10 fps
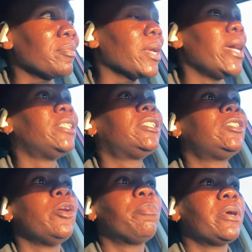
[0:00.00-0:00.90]
It's
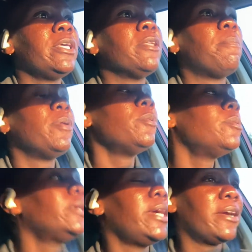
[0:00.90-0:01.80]
so pretty. The
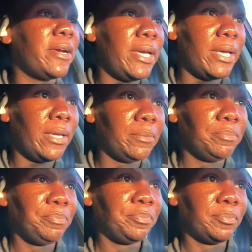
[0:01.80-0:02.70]
pool area.
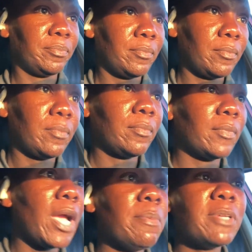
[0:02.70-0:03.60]

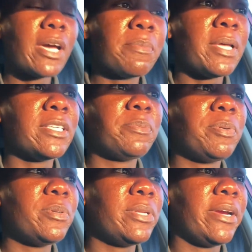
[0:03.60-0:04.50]
I'm talking about this
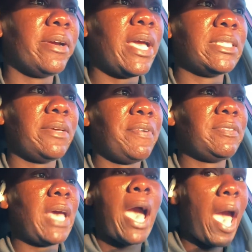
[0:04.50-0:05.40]
pool area as if I
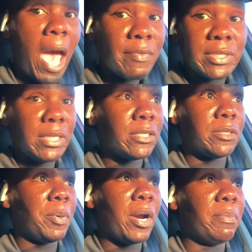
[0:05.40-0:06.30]
see, I haven't seen this
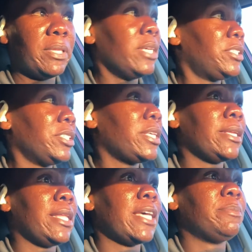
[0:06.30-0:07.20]
apartment. It's just
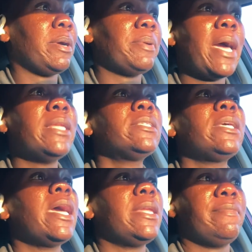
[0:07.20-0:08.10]
like the last apartment. I didn't
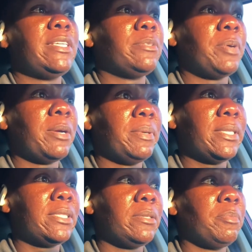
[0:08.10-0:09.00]
see any of these
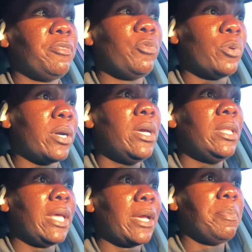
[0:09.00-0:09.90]
apartments before
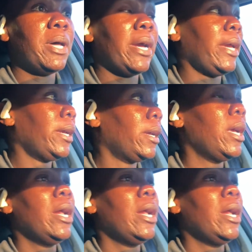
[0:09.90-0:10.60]
like applying.